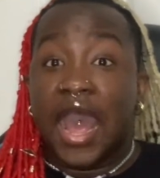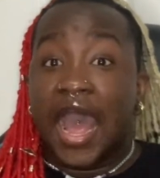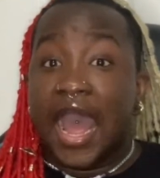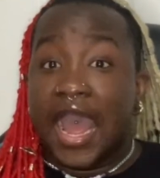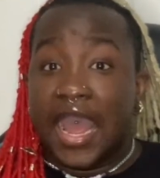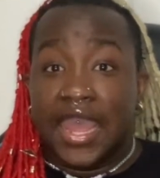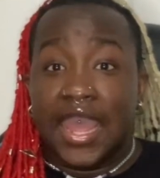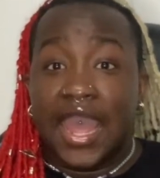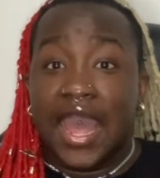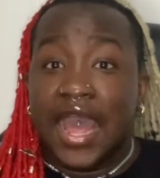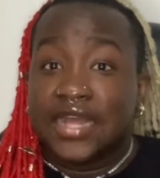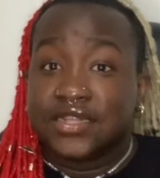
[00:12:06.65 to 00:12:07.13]

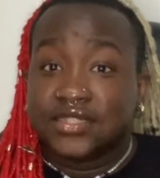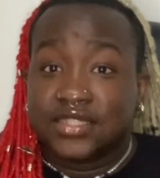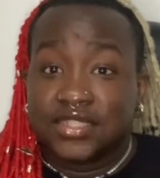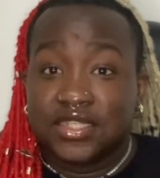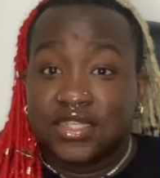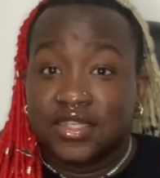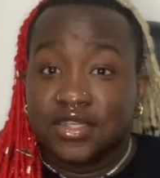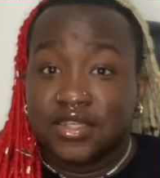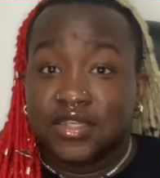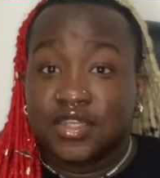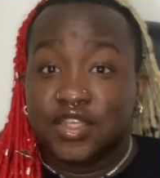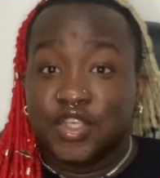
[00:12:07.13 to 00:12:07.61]
I had
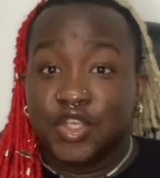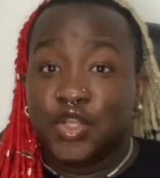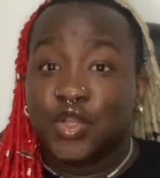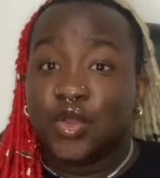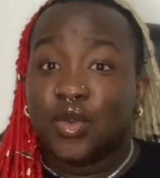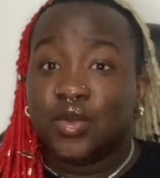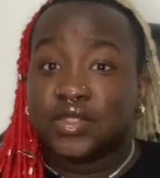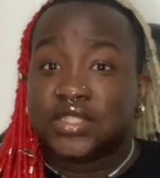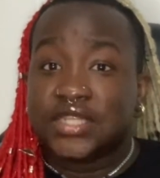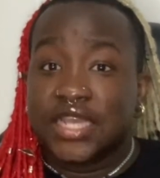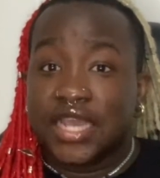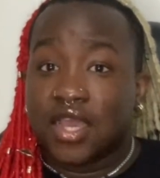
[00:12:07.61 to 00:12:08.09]
to, you
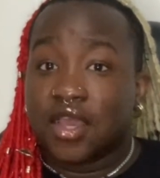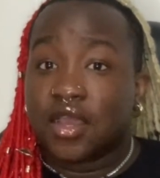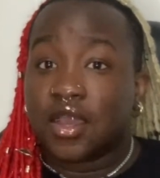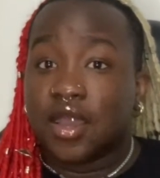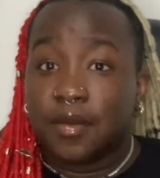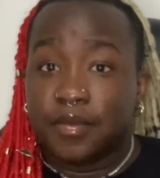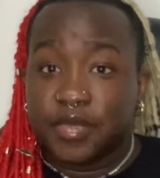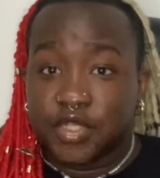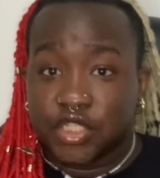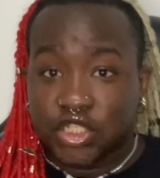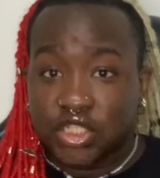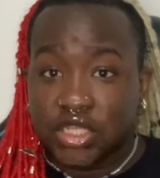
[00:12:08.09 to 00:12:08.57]
know, take a
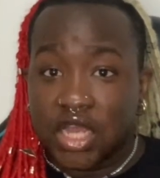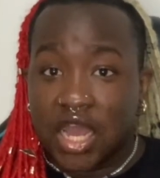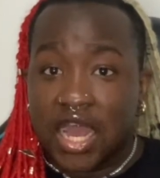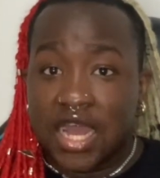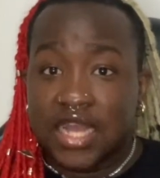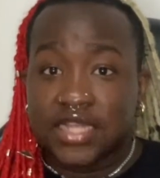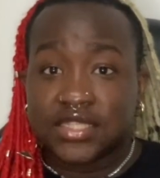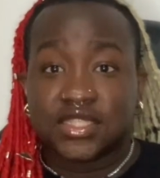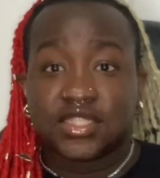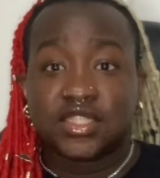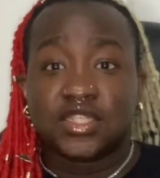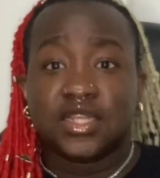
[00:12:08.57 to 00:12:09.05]
couple
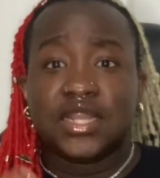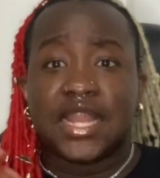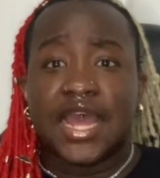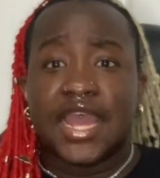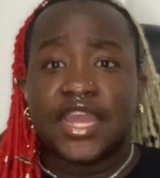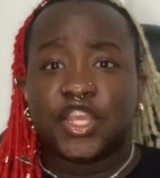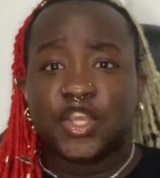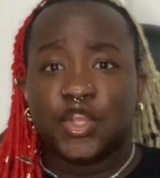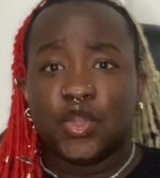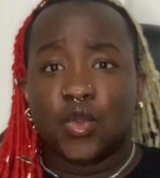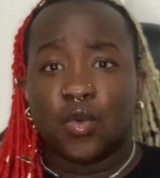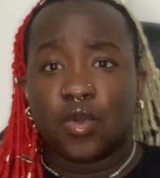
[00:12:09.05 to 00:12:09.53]
shots to,
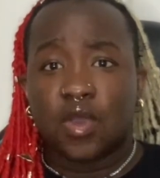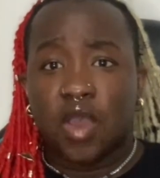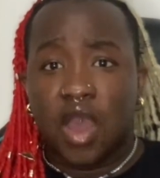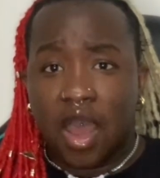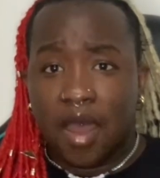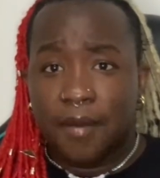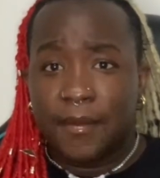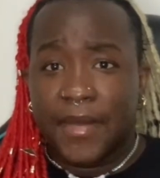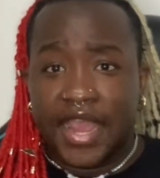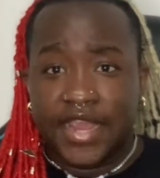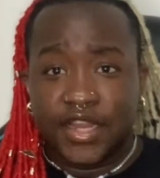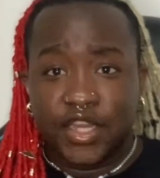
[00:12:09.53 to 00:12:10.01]
like, you know,
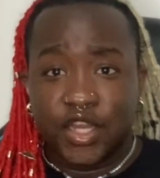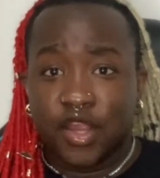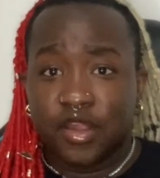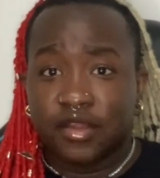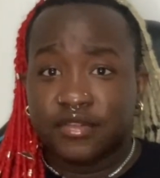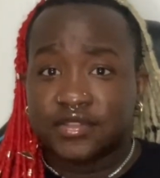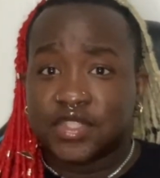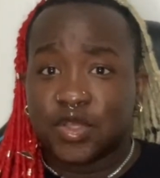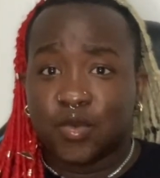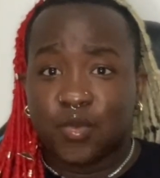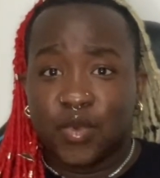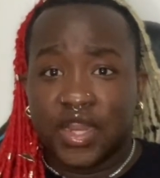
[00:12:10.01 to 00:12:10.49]
calm my
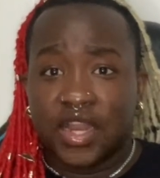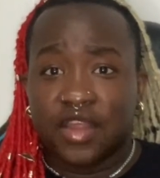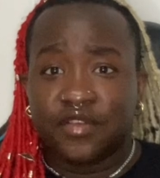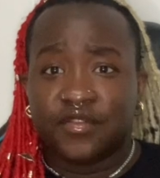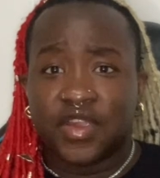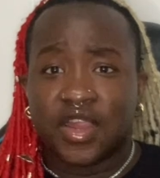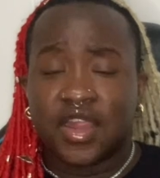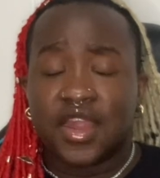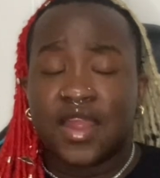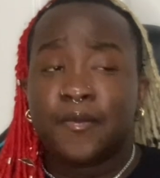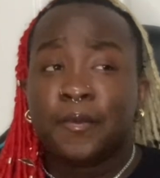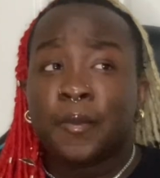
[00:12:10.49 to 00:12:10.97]
nerves and
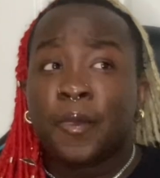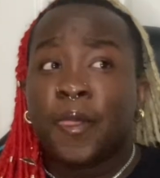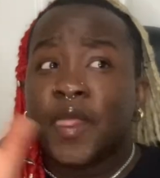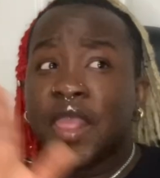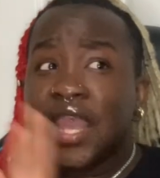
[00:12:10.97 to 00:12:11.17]
whatever.